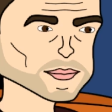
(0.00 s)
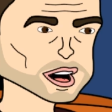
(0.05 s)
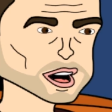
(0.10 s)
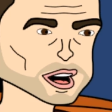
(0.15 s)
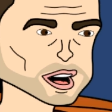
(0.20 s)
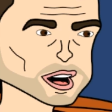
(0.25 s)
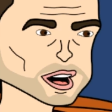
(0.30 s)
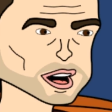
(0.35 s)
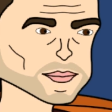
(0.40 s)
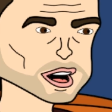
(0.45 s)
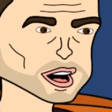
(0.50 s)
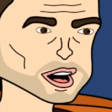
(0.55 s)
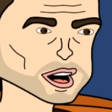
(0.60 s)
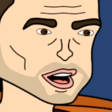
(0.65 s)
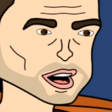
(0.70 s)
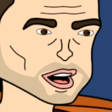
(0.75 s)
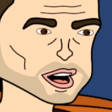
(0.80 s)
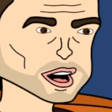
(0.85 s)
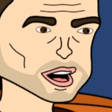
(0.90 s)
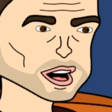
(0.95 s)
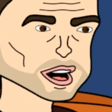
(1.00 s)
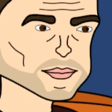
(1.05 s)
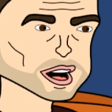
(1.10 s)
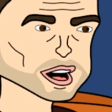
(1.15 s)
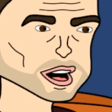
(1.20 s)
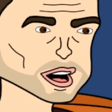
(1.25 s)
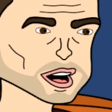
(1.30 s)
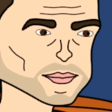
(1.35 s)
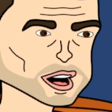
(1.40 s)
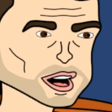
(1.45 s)
$100 million a
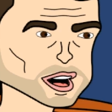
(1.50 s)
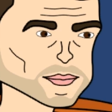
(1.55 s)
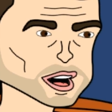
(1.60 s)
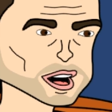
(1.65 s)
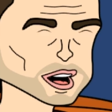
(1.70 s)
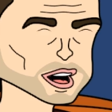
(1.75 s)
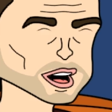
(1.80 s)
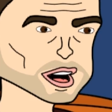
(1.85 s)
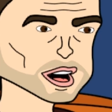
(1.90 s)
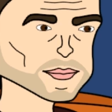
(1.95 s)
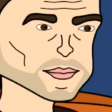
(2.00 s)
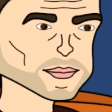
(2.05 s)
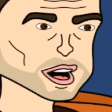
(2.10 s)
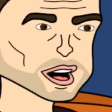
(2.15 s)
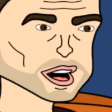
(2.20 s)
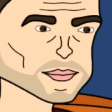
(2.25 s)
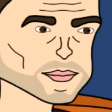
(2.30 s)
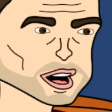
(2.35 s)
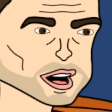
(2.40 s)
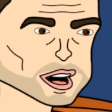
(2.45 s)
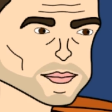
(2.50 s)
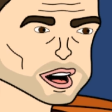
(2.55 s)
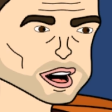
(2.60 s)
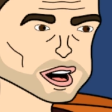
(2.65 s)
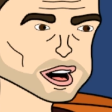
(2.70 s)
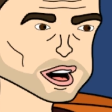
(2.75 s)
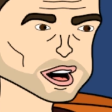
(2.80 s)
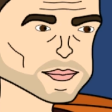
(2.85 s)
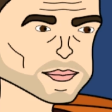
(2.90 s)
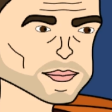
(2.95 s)
year revenue
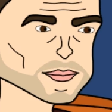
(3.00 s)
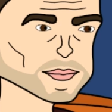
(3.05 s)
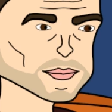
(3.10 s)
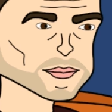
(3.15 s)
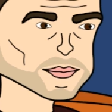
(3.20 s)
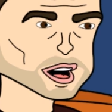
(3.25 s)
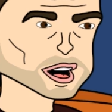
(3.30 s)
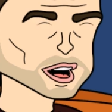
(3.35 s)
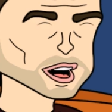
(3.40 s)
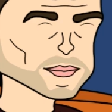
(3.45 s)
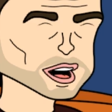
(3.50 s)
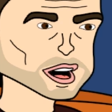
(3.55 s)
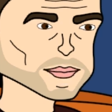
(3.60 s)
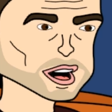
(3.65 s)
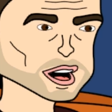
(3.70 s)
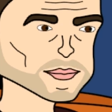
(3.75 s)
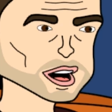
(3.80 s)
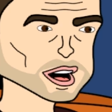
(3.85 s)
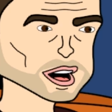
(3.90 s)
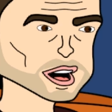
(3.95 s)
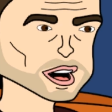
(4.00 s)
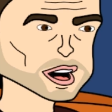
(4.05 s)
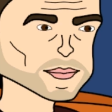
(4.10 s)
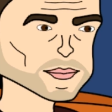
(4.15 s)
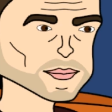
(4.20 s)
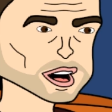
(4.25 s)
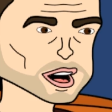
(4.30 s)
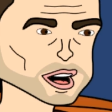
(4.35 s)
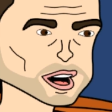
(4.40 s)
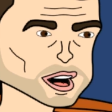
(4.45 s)
agency. And then I run a
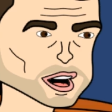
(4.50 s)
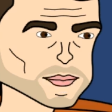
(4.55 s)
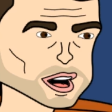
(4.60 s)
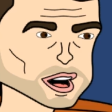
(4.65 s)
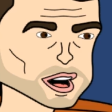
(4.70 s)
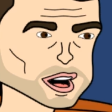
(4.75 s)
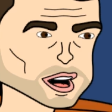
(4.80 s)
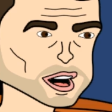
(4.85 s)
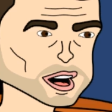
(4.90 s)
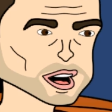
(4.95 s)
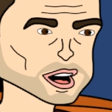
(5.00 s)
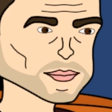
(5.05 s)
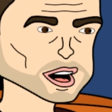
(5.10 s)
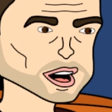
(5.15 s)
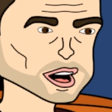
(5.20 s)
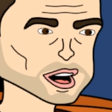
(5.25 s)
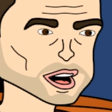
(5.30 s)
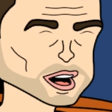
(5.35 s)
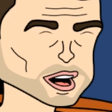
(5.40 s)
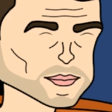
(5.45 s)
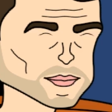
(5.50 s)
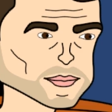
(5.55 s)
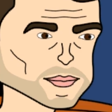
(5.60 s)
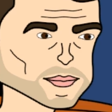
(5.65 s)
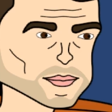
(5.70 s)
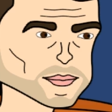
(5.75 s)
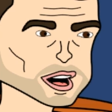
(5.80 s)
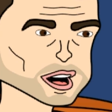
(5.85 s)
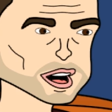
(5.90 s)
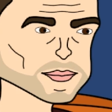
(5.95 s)
large venture fund.
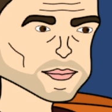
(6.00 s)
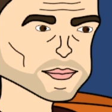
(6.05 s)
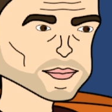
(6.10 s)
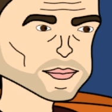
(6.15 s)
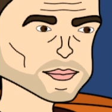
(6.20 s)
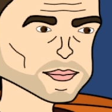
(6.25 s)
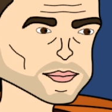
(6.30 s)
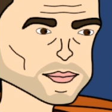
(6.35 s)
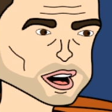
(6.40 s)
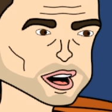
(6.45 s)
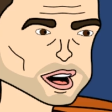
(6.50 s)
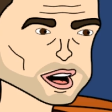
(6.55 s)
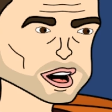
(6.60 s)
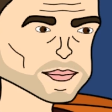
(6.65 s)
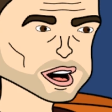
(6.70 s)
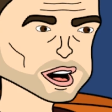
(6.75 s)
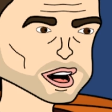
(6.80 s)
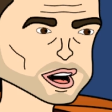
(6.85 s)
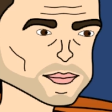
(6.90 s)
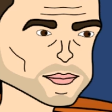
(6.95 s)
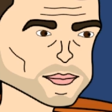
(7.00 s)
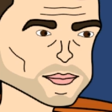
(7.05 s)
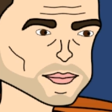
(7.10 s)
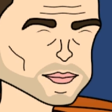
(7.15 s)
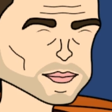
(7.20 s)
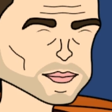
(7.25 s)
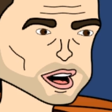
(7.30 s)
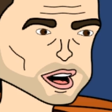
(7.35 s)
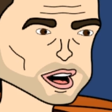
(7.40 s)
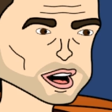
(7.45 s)
I was an early investor
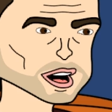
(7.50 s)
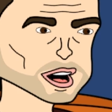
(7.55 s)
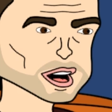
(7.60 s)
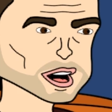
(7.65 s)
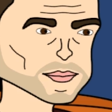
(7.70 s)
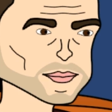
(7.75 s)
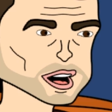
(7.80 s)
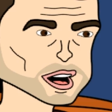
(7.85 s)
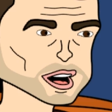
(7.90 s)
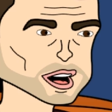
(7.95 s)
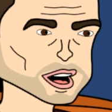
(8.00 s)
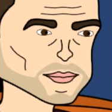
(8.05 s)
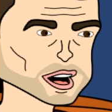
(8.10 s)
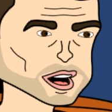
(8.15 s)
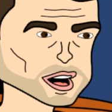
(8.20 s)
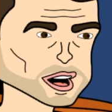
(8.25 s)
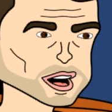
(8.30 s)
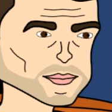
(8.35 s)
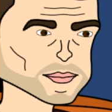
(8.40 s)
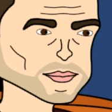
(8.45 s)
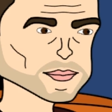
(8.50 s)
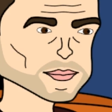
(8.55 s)
in Twitter.